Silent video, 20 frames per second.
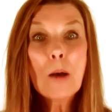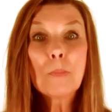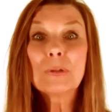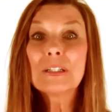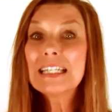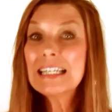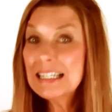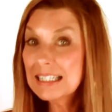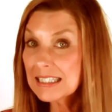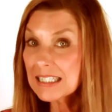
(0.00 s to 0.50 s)

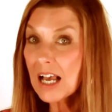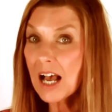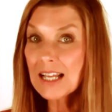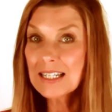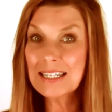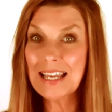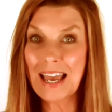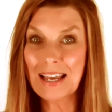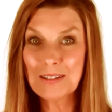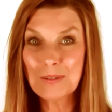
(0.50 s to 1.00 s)
please
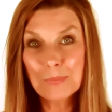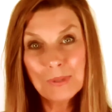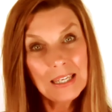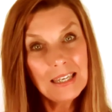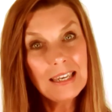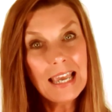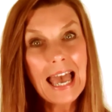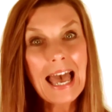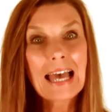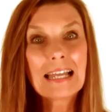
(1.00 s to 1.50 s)
contact
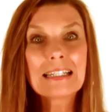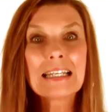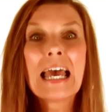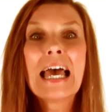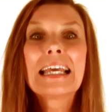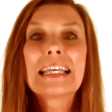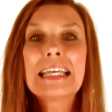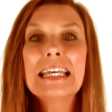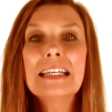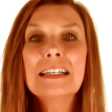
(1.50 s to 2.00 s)
me at
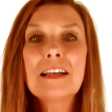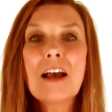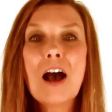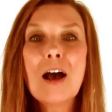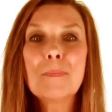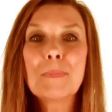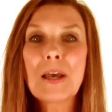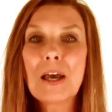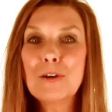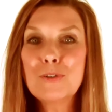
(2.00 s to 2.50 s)

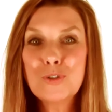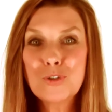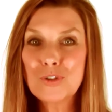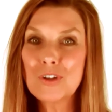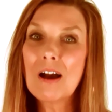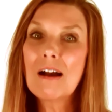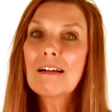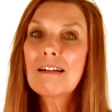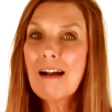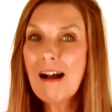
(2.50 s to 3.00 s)

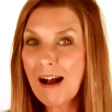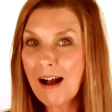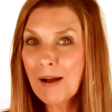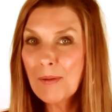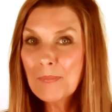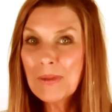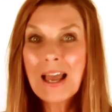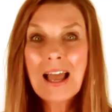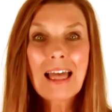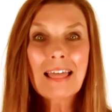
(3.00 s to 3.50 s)

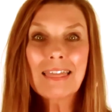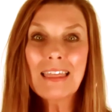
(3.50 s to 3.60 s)
kidcomcoach.com.